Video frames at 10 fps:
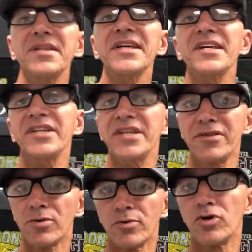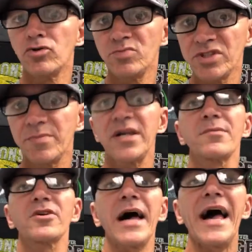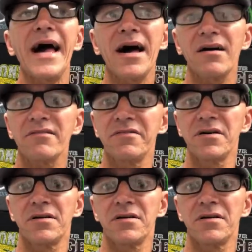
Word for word: needing the room to be able to have